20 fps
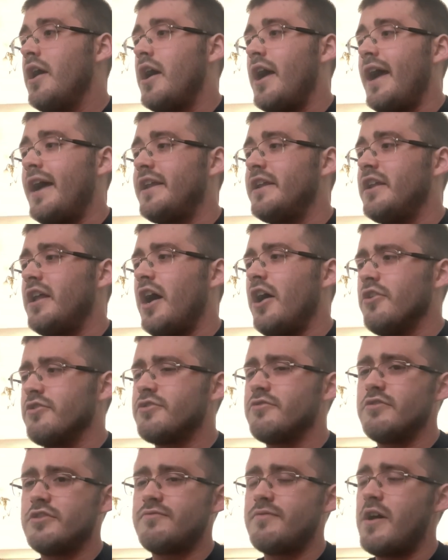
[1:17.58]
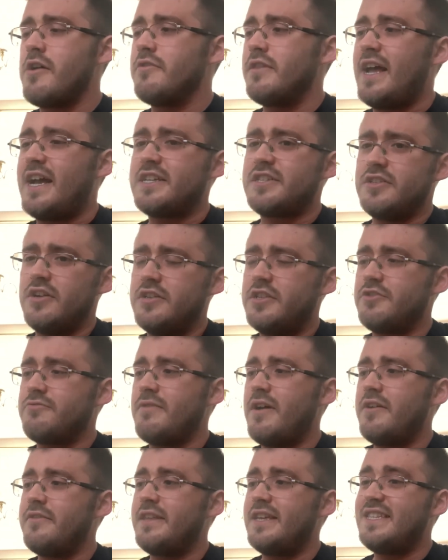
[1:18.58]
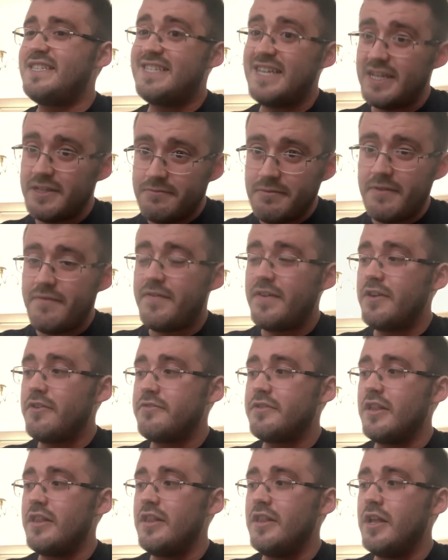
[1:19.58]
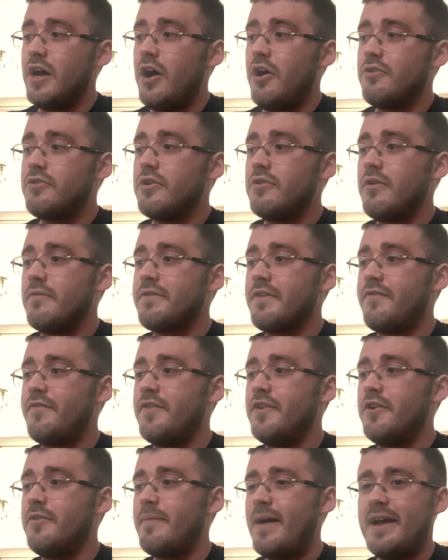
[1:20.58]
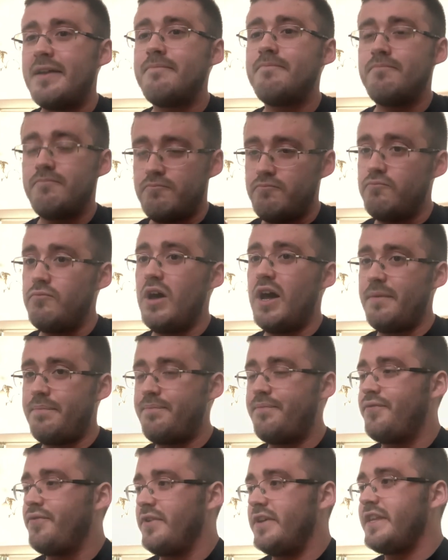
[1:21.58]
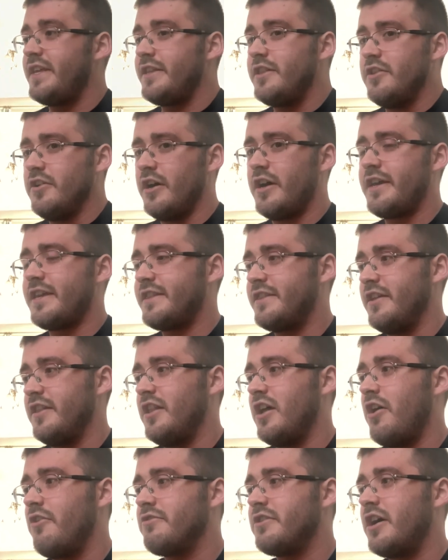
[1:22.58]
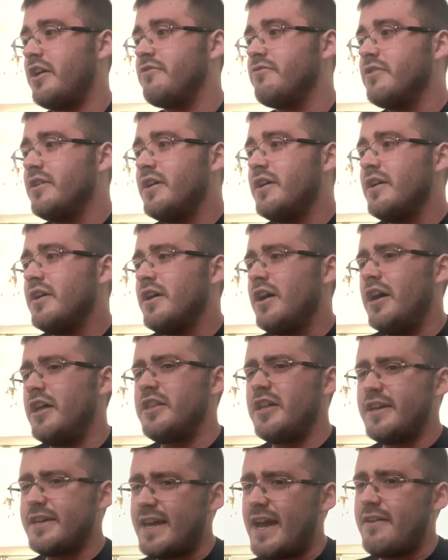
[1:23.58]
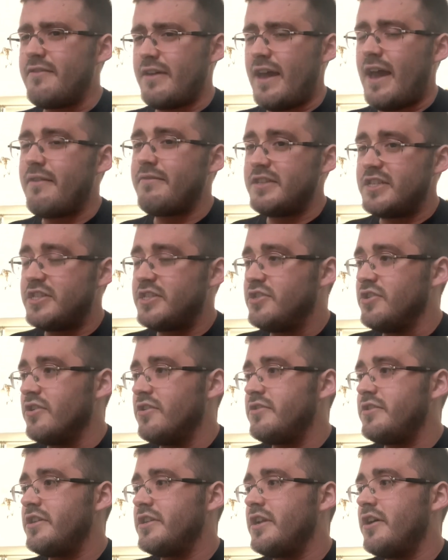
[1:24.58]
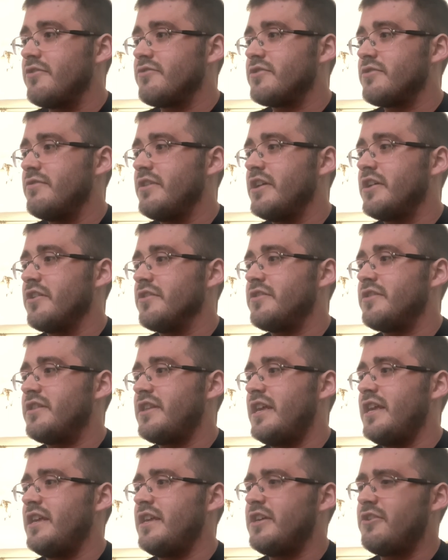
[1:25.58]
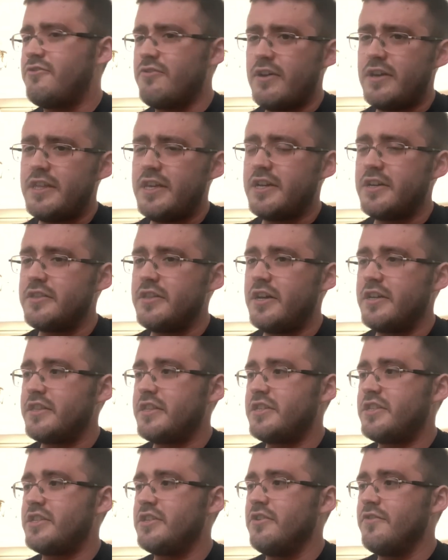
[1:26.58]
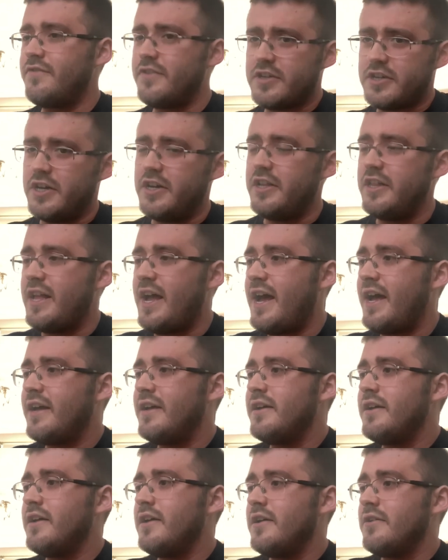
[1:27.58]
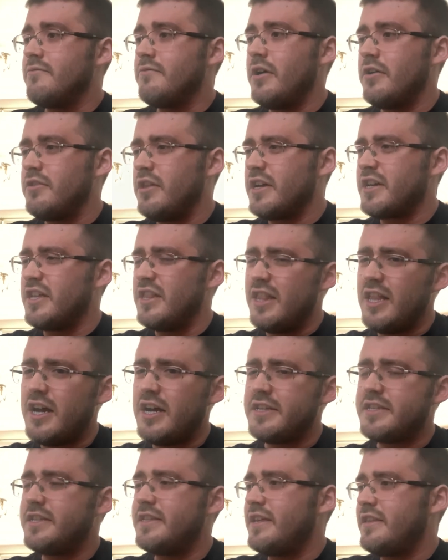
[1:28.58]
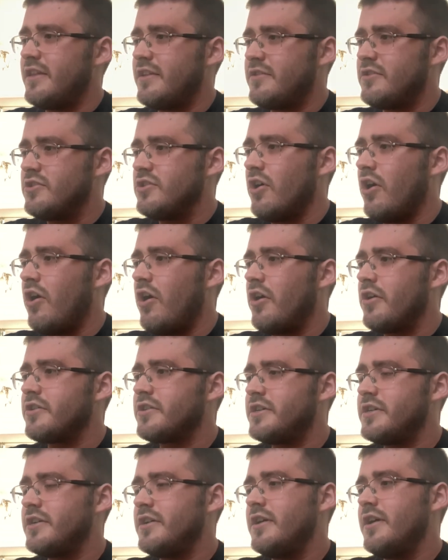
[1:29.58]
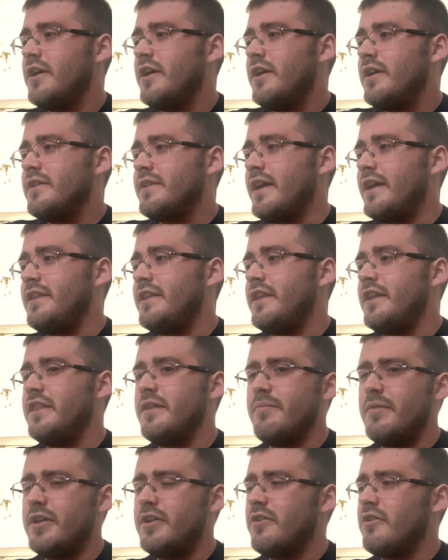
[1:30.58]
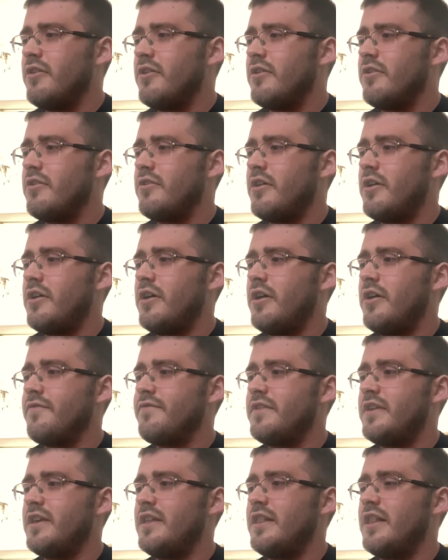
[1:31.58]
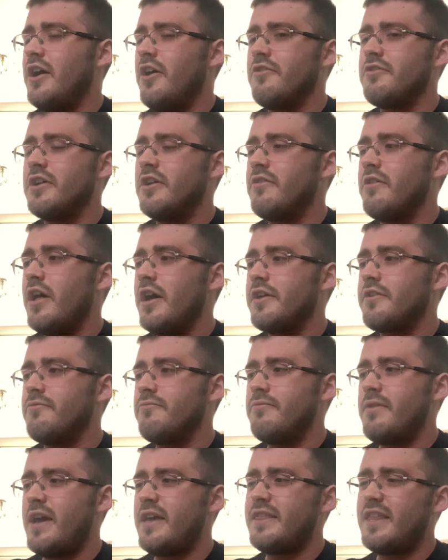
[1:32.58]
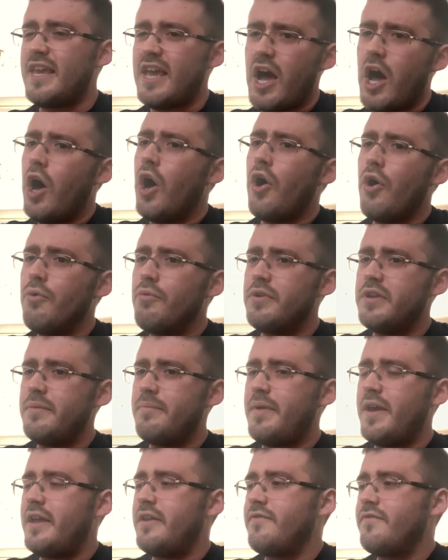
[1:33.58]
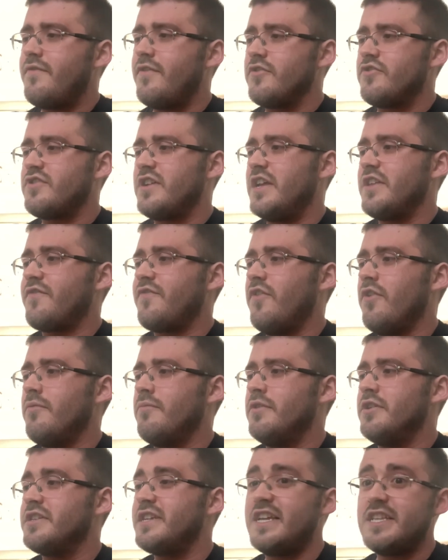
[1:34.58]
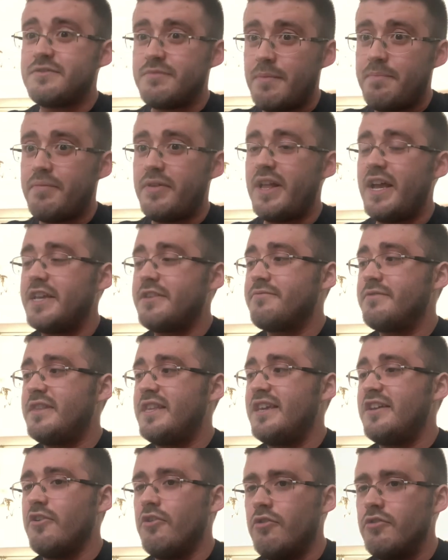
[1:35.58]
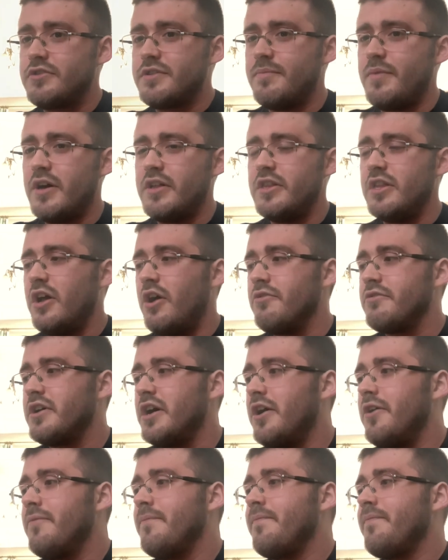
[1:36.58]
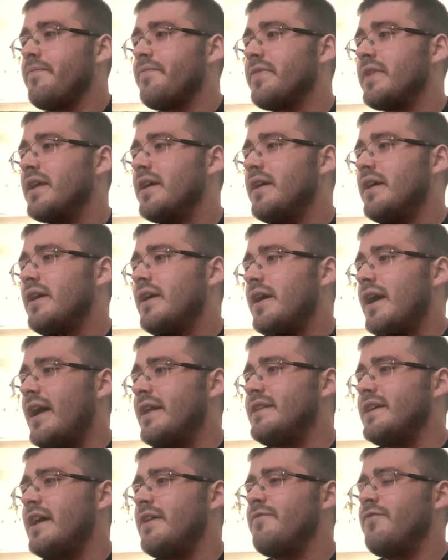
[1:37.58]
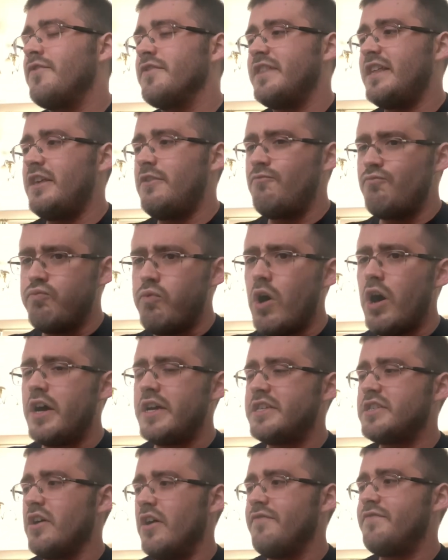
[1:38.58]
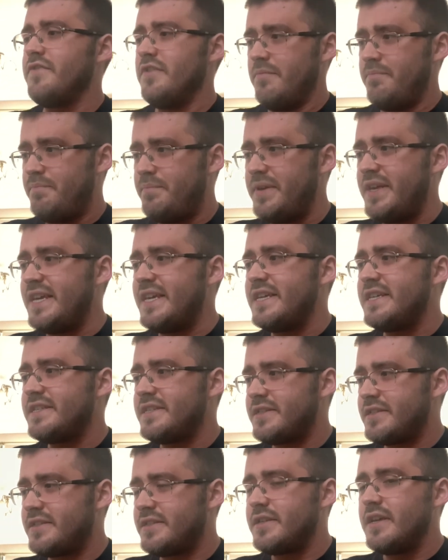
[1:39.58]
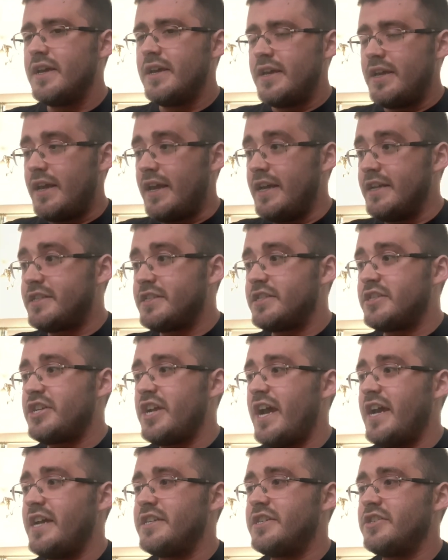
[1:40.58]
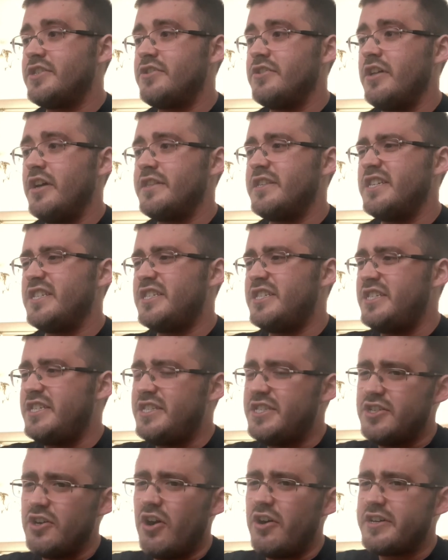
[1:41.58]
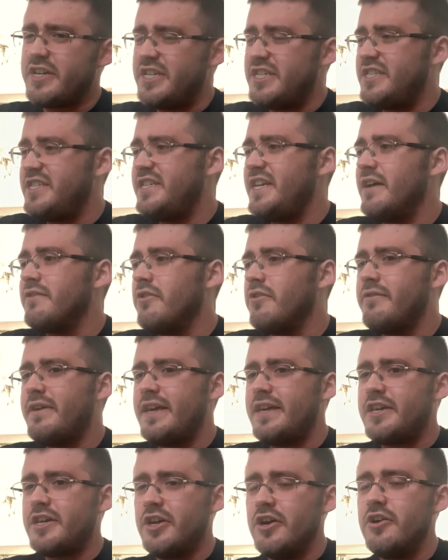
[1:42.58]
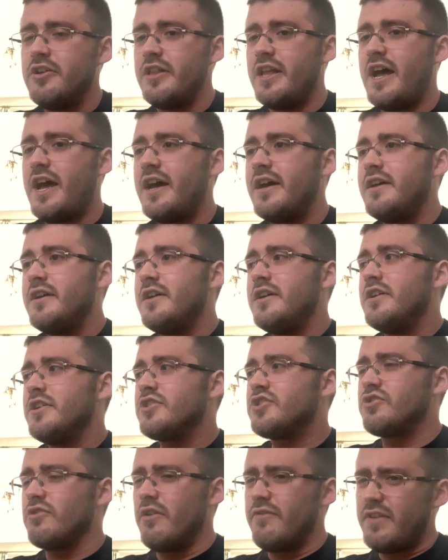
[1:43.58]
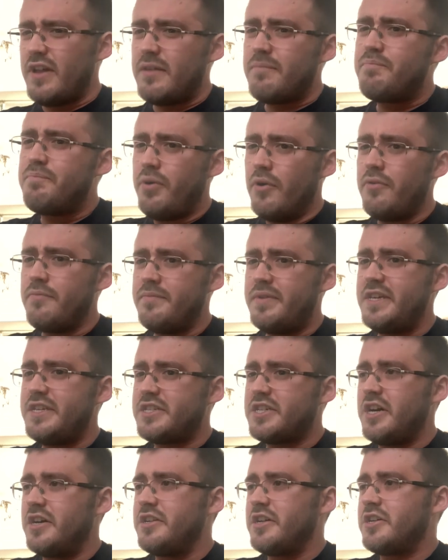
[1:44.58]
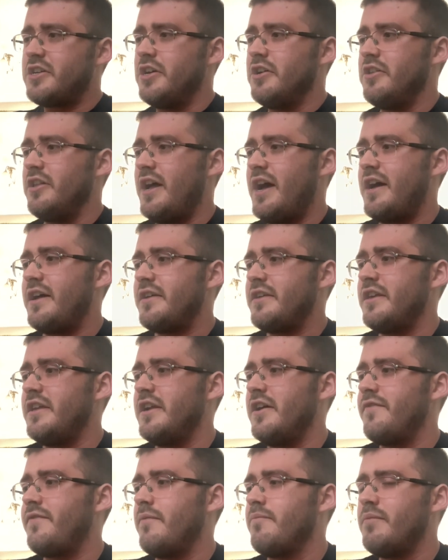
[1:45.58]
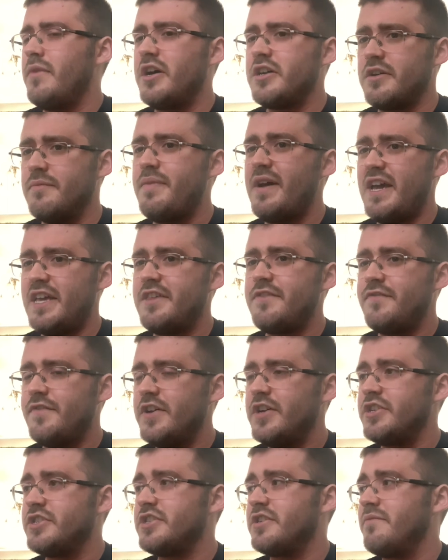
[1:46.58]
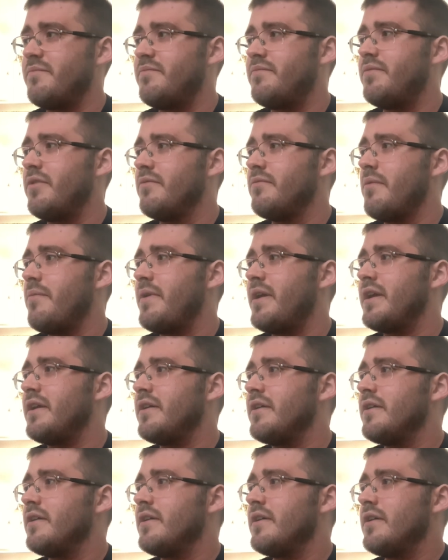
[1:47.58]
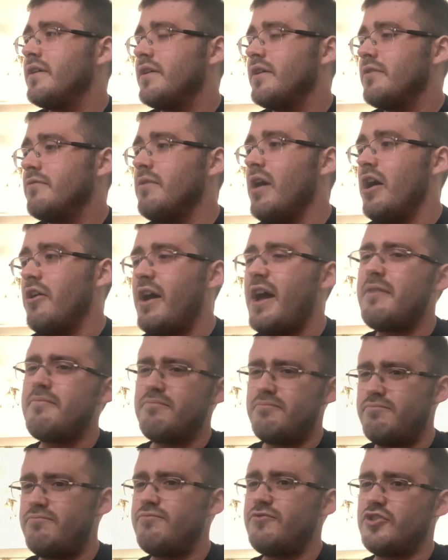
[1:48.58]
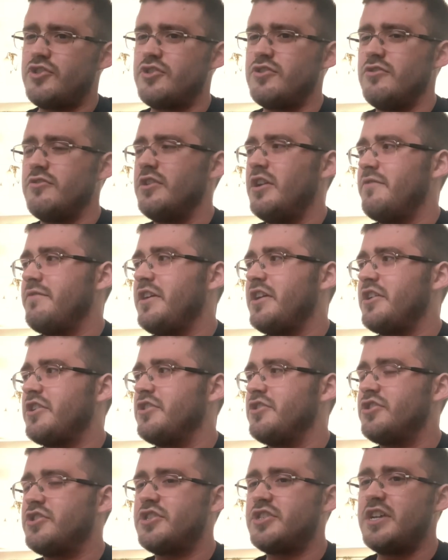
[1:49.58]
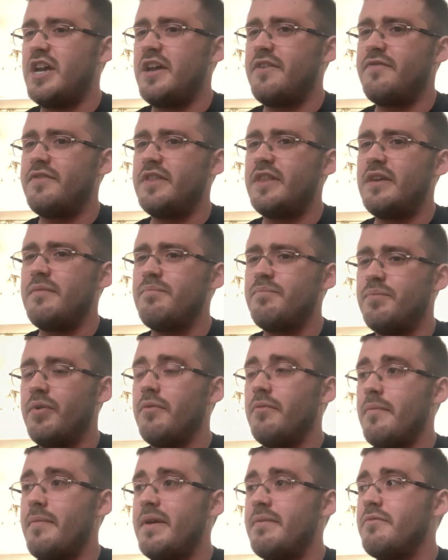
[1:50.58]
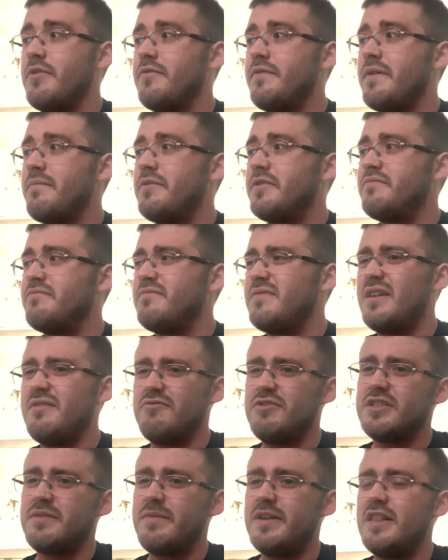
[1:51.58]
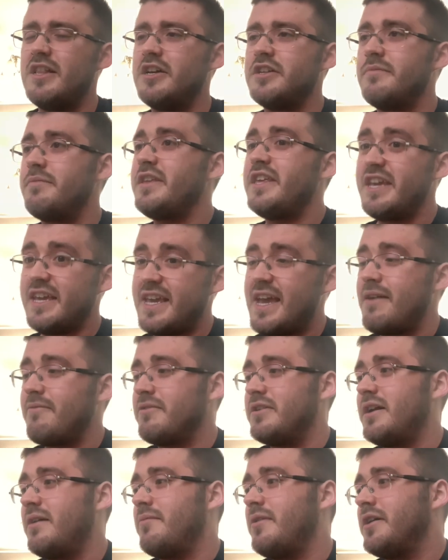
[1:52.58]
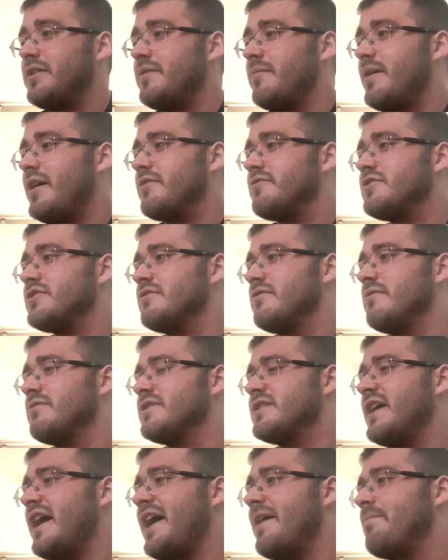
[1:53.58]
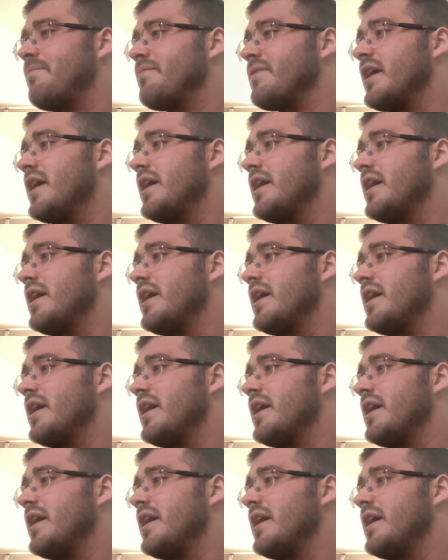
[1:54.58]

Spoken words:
And also as well, last night as well, they did reveal the logo of the film. And I pretty like the logo. I like how it's done, you know. So you got like the silver color. Well, like a light and then a dark. Then in the middle of the logo, like where the O would have been for Transformers, it's replaced with the Autobot logo. And then for the Rise of the Beasts, it's changed into like this darkish yellowy colour. Sort of like Bumblebee's kind of colour, you know, from Michael Bay's version of Bumblebee. Well, and sort of, you could say, for the Bumblebee movie, but it was a bit lighter. But you get what I'm on about, so it was that.